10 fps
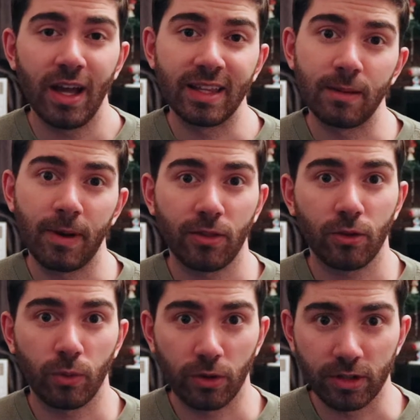and the amount
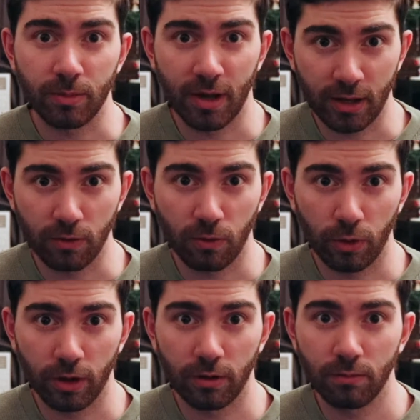they're willing to pay you
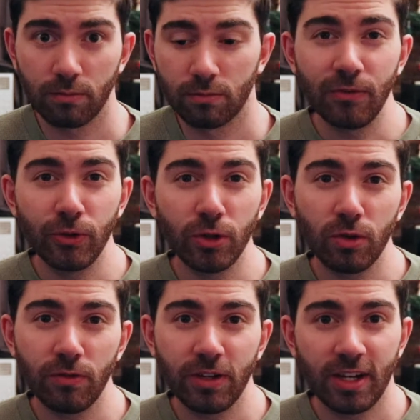for it. If you
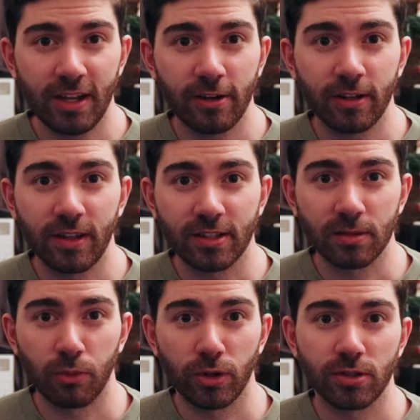don't live in an area that
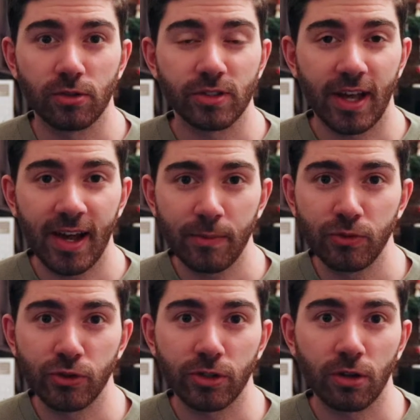supports those
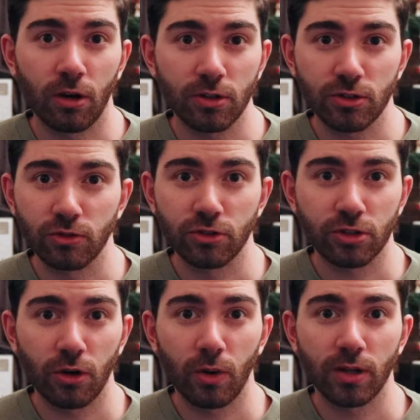apps, you can also
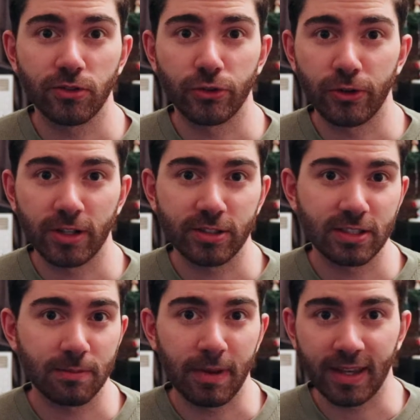just go onto
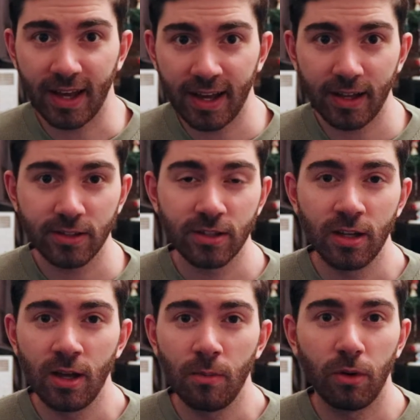Craigslist and make ads,
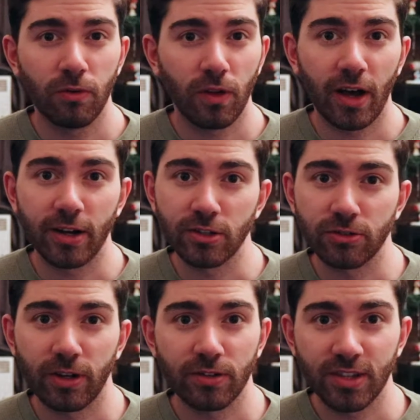put flyers
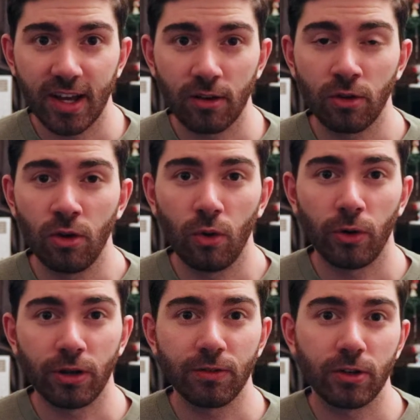around town, or
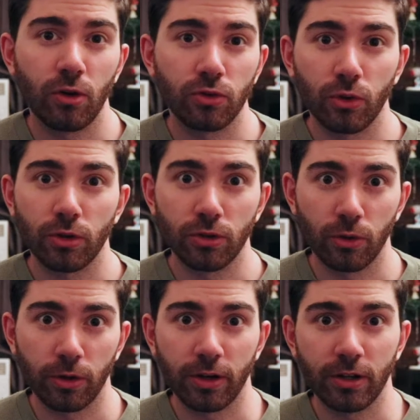even go door to
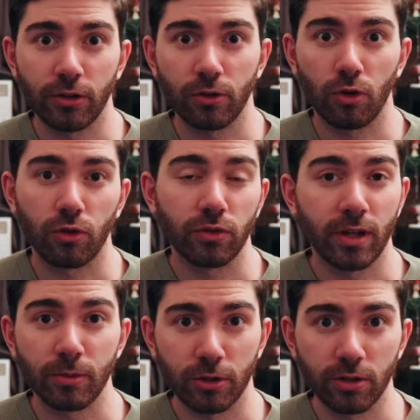door in your local
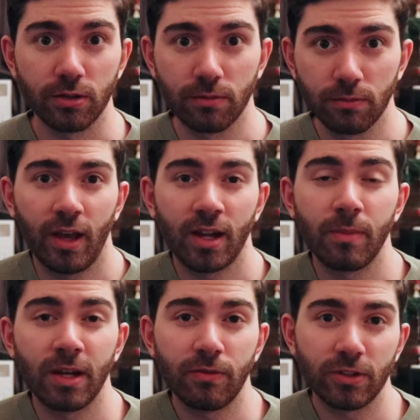neighborhood. And a
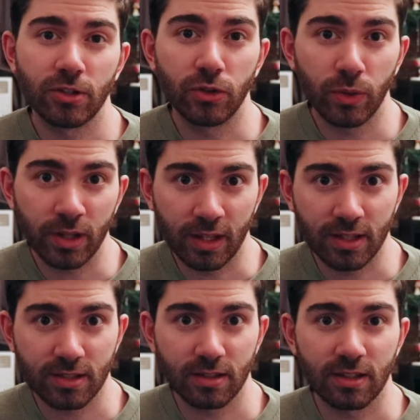benefit to doing
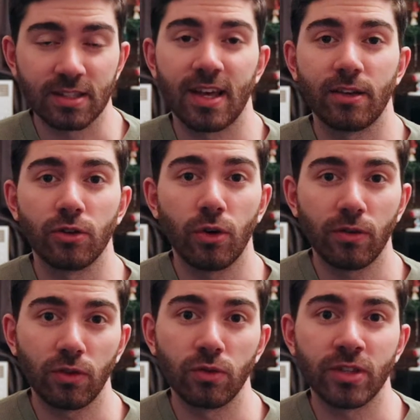this is that you don't
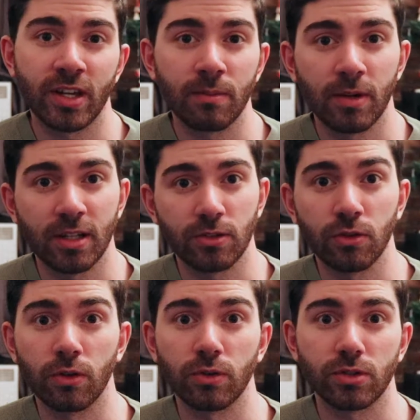have to lose any money
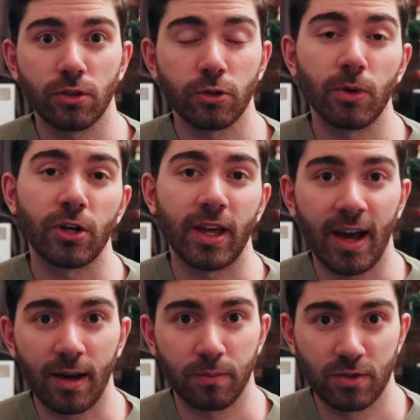to those third-party
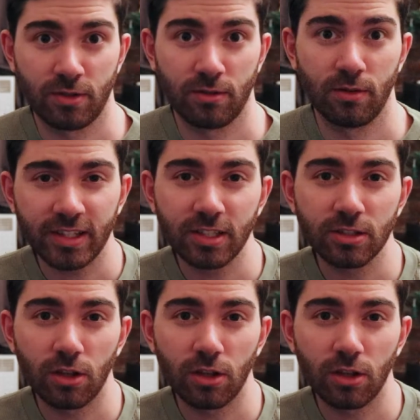apps. Next is